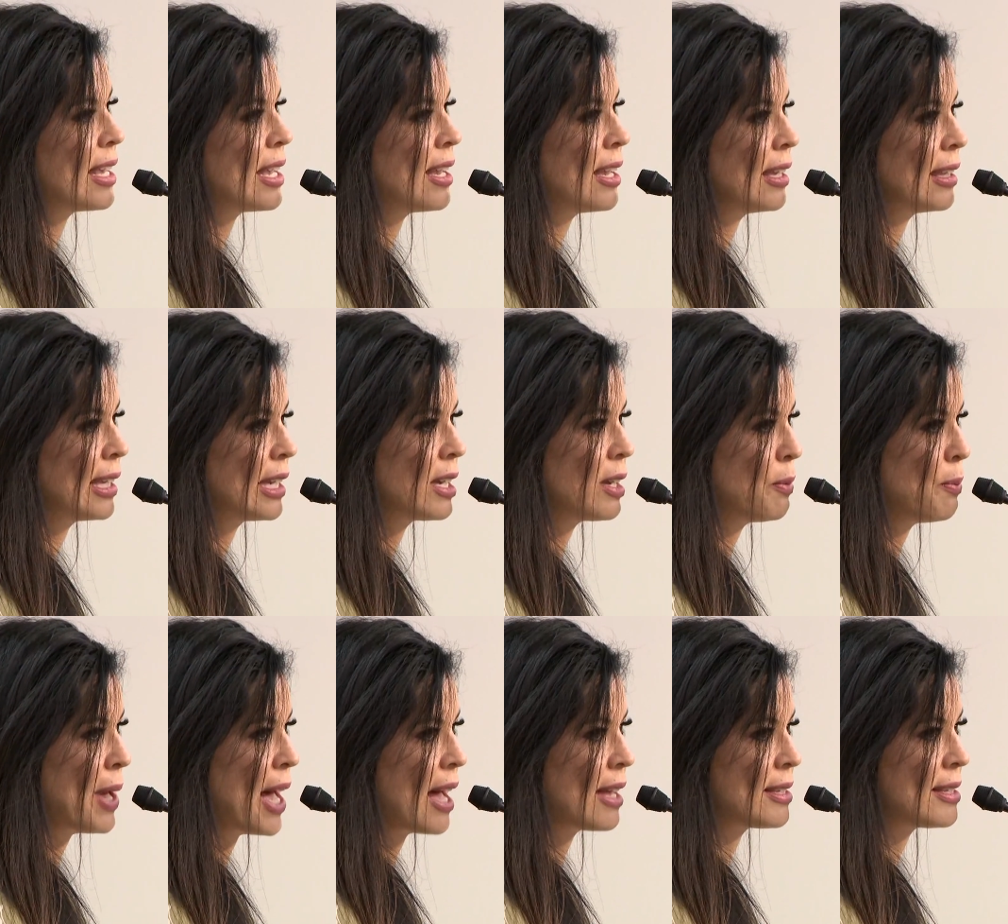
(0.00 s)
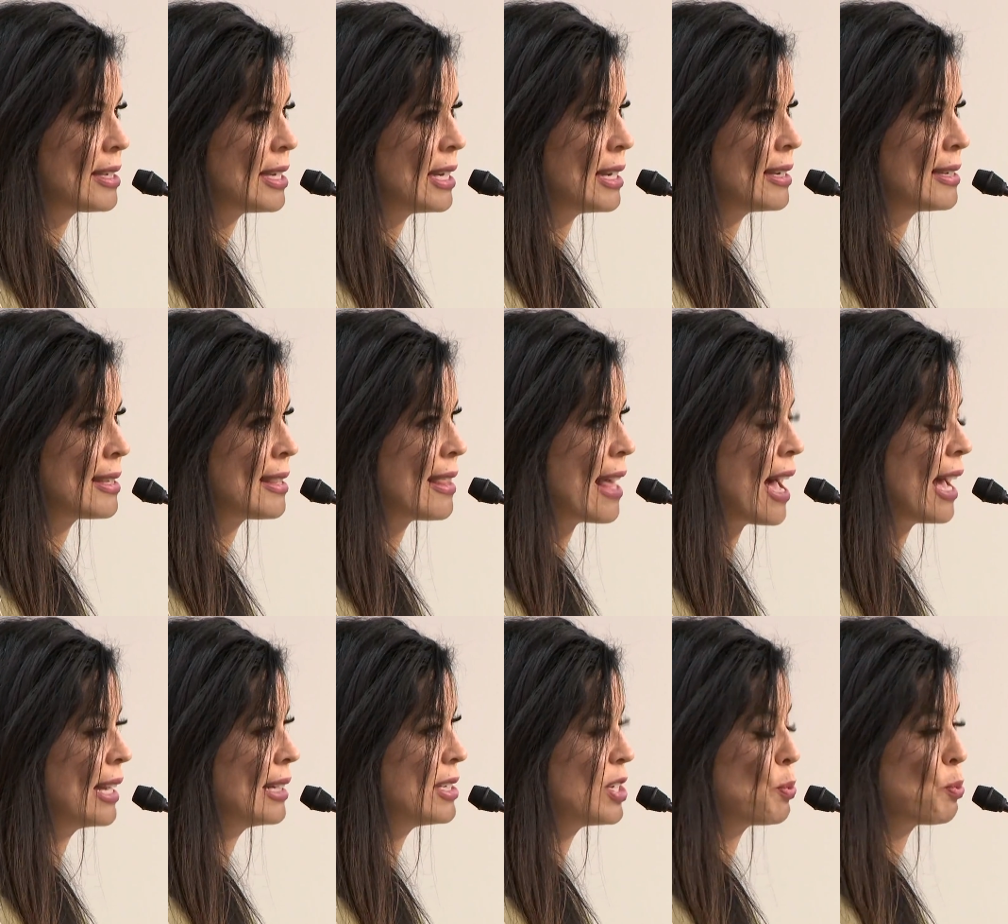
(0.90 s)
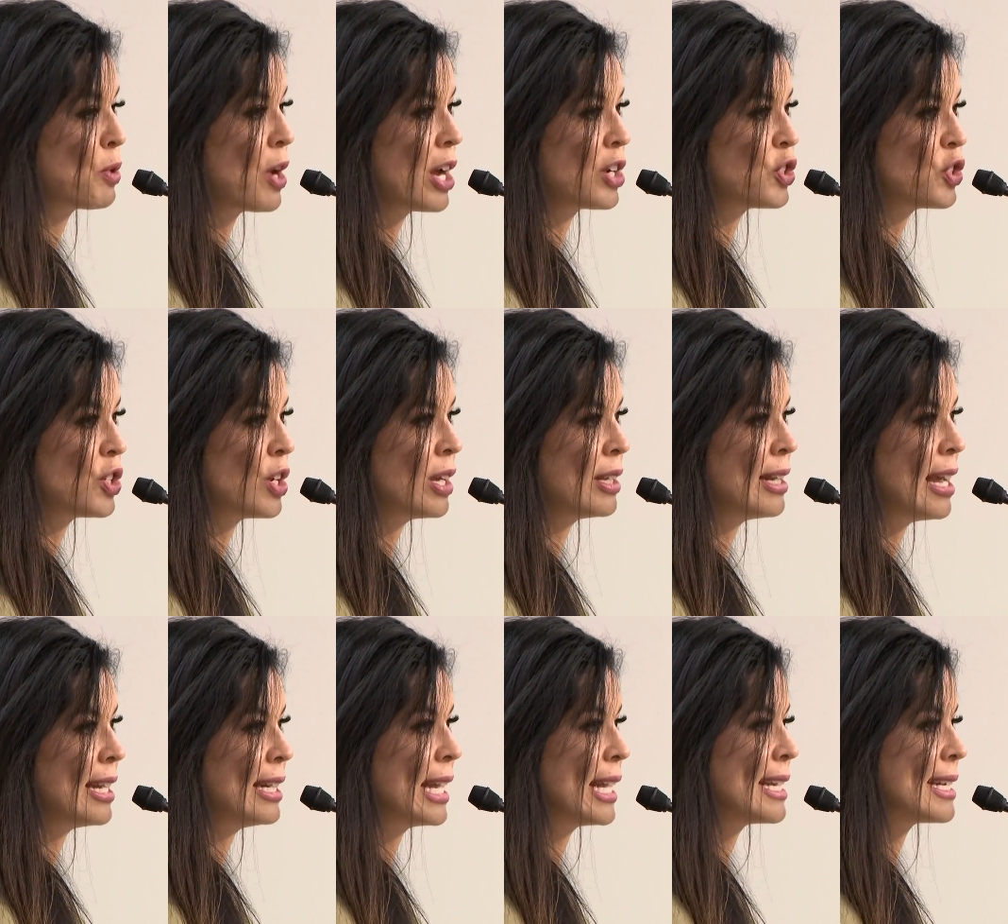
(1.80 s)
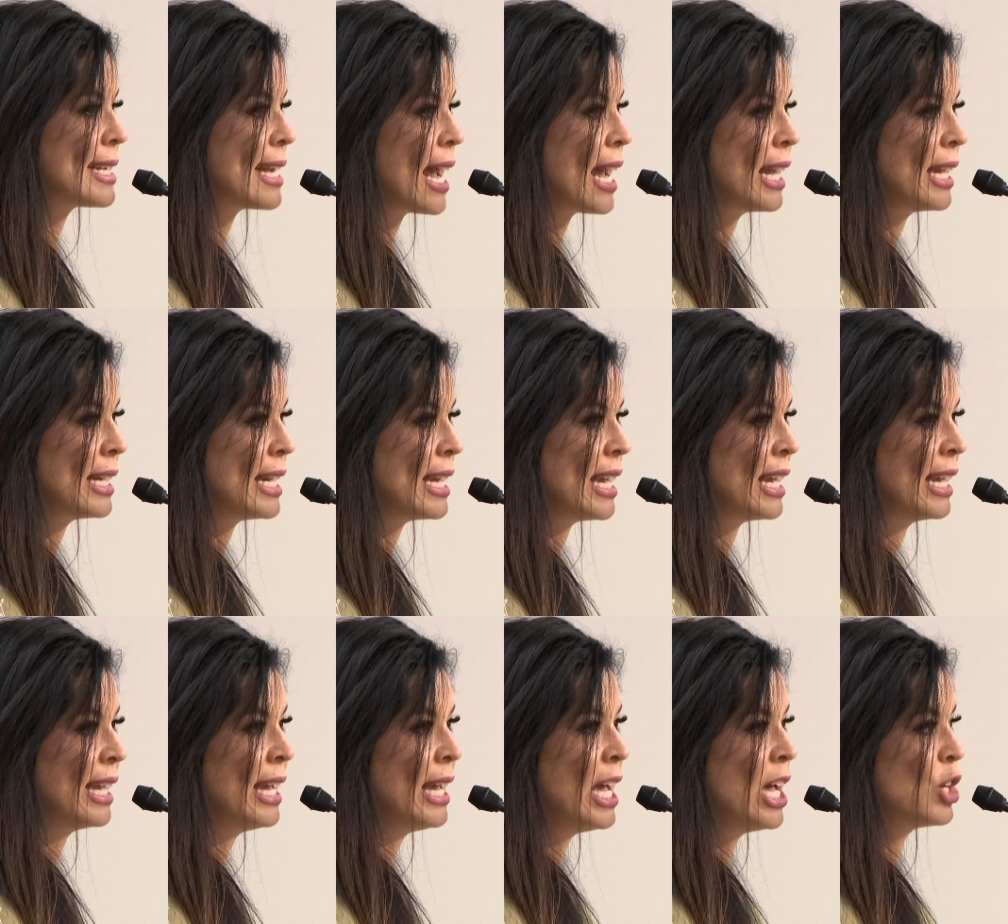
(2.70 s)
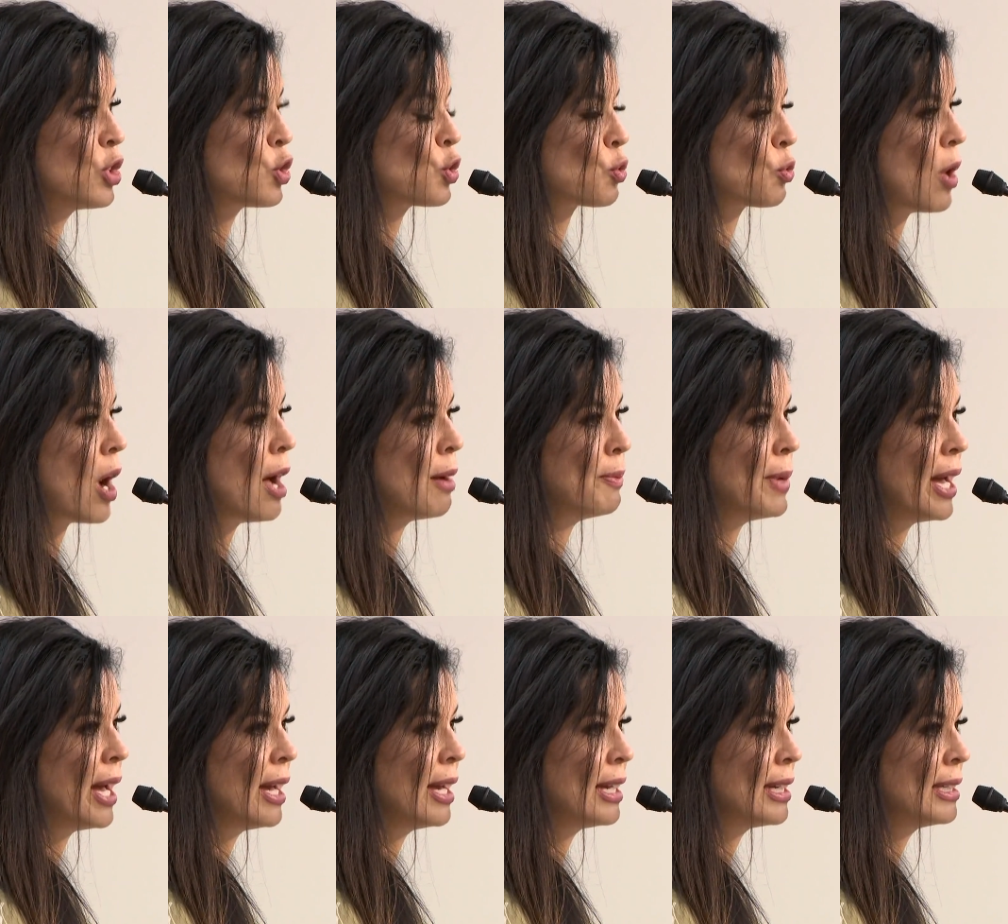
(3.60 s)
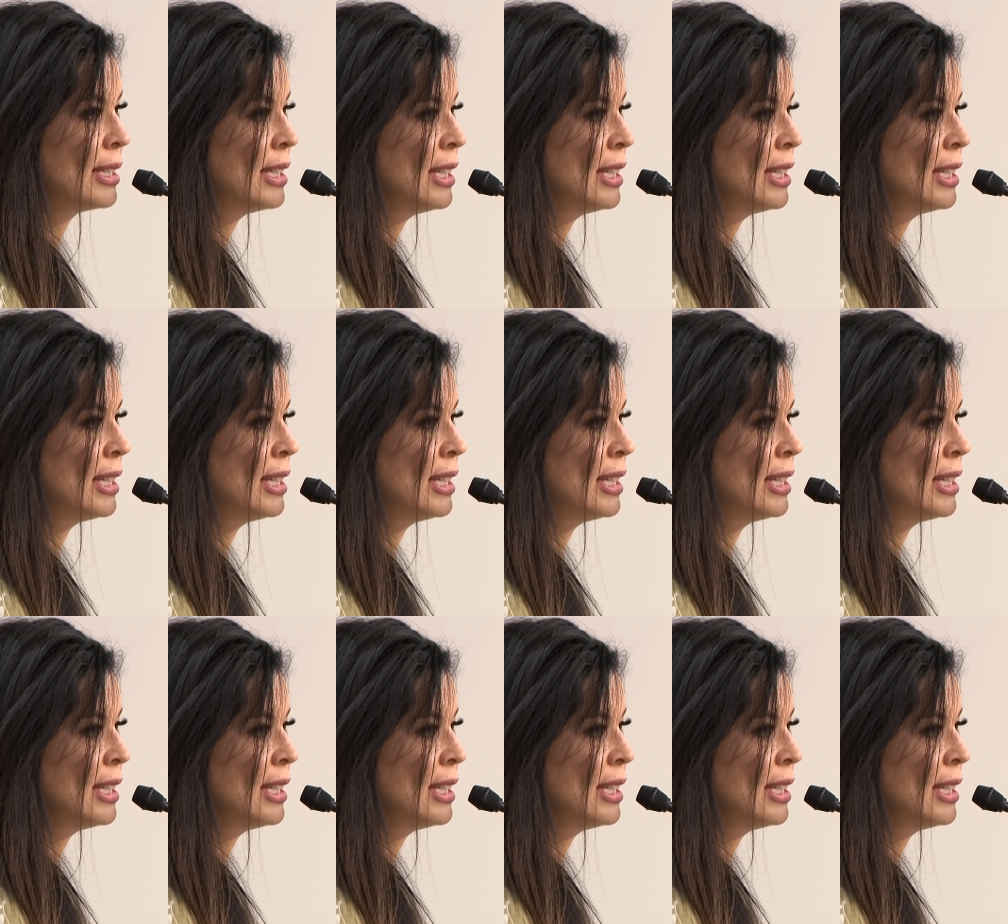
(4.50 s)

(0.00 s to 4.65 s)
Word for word: the healing capacities that depression and anxiety, trauma,